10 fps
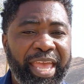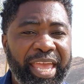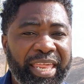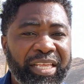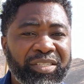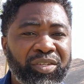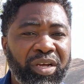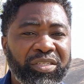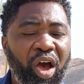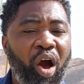it is
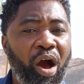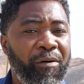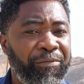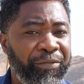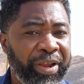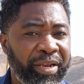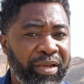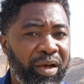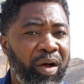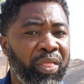not offering
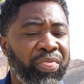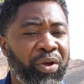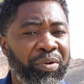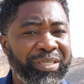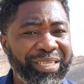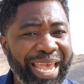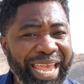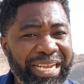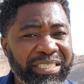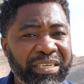
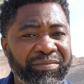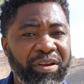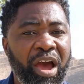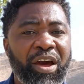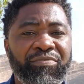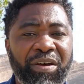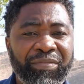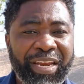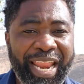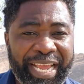authoritative
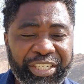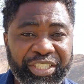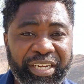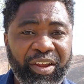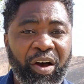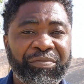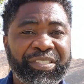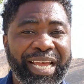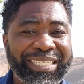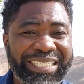revelation of
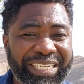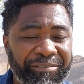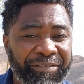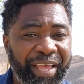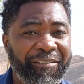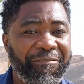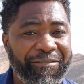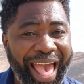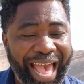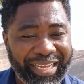scientific
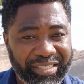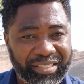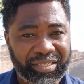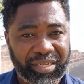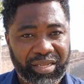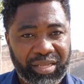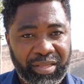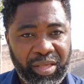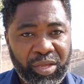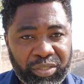facts.
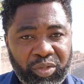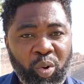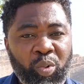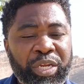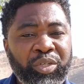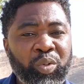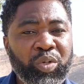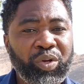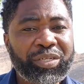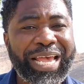So we do
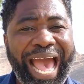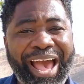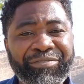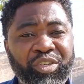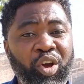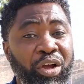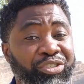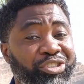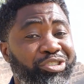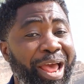not have to
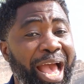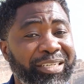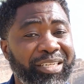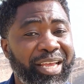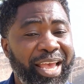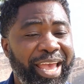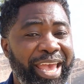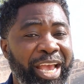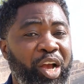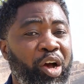construct
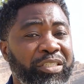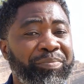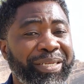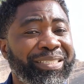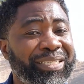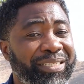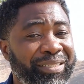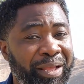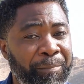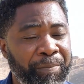a cosmic
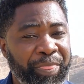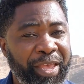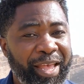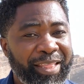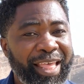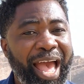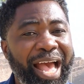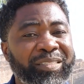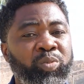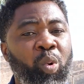system that
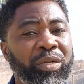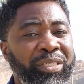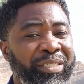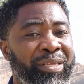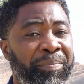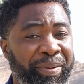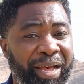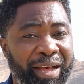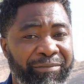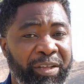has waters
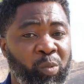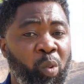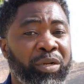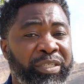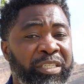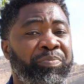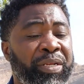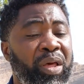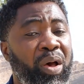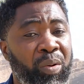above and waters
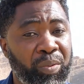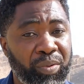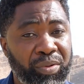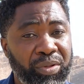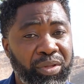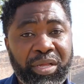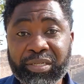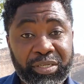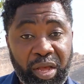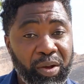below.
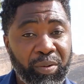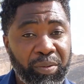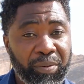No.